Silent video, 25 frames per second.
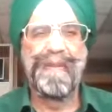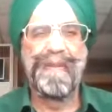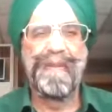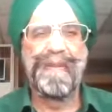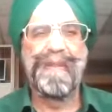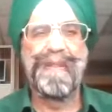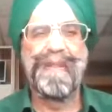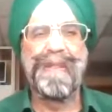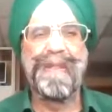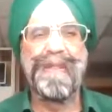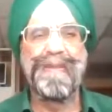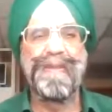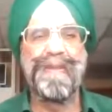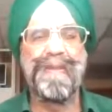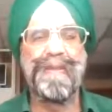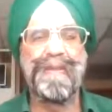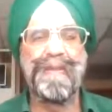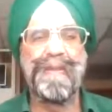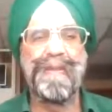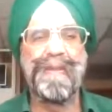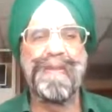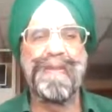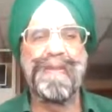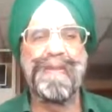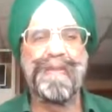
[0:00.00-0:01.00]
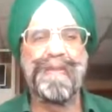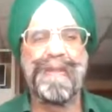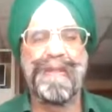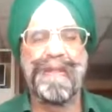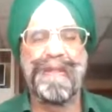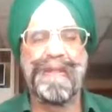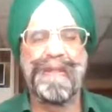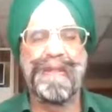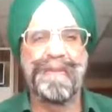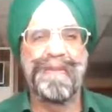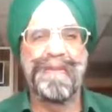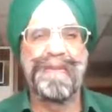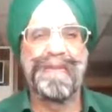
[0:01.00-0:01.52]
they are normally in one
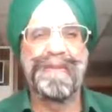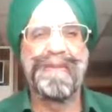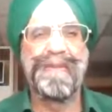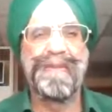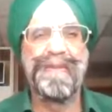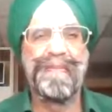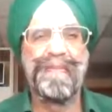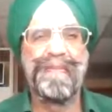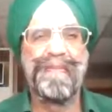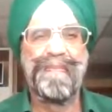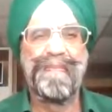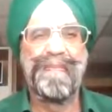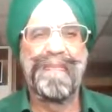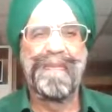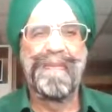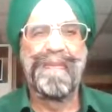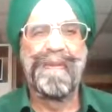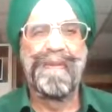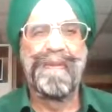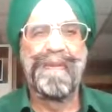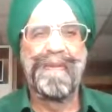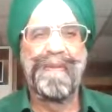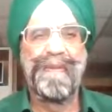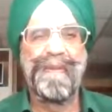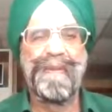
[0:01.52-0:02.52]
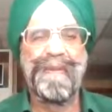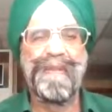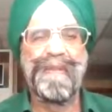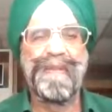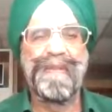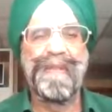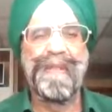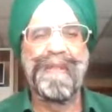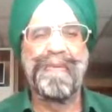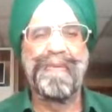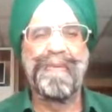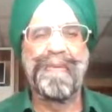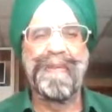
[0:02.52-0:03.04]
language. For
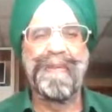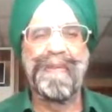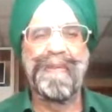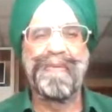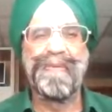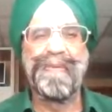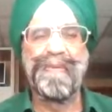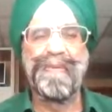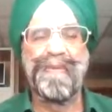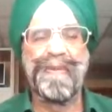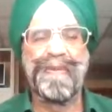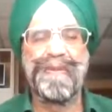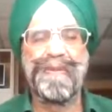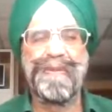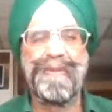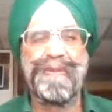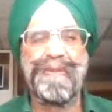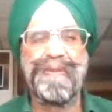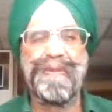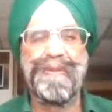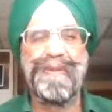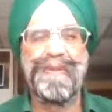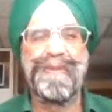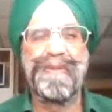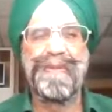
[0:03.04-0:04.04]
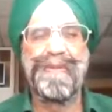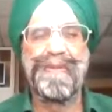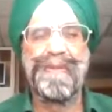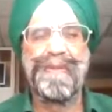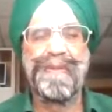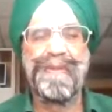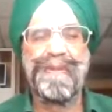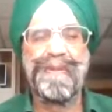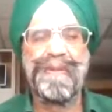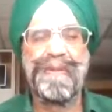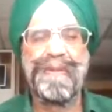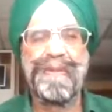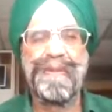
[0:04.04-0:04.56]
example, if you want to read
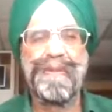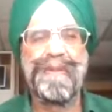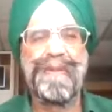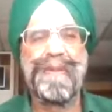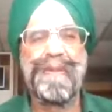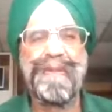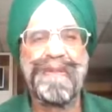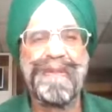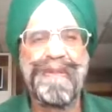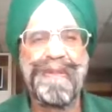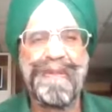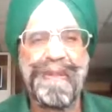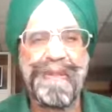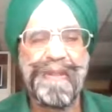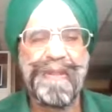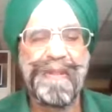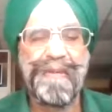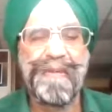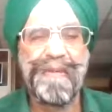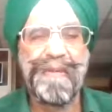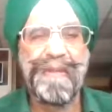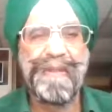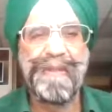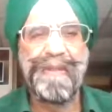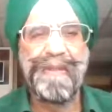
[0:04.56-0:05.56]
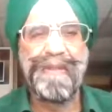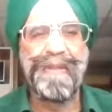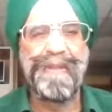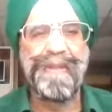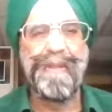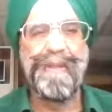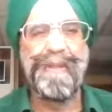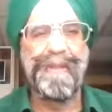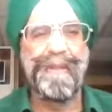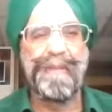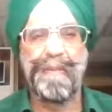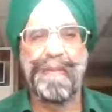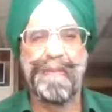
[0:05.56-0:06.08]
Quran Sharif, it is in
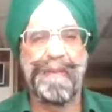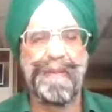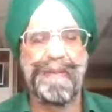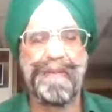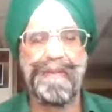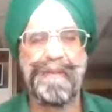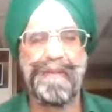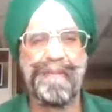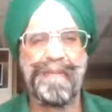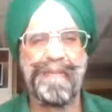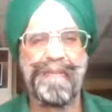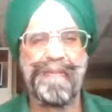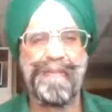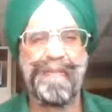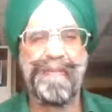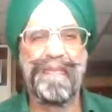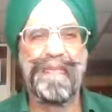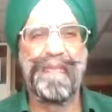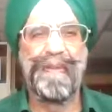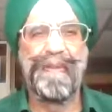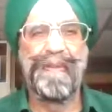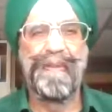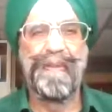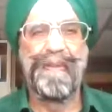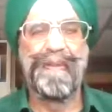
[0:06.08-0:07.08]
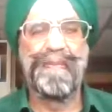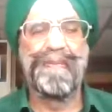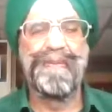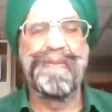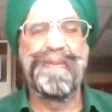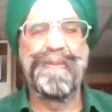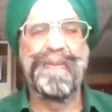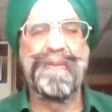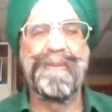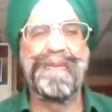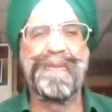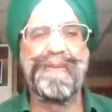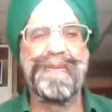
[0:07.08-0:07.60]
Arabic. If
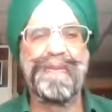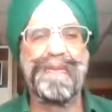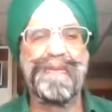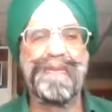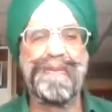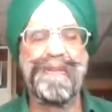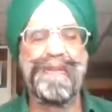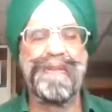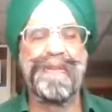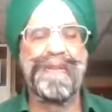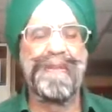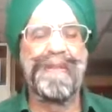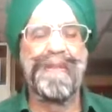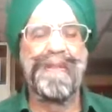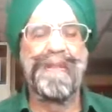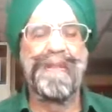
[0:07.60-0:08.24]
you want to read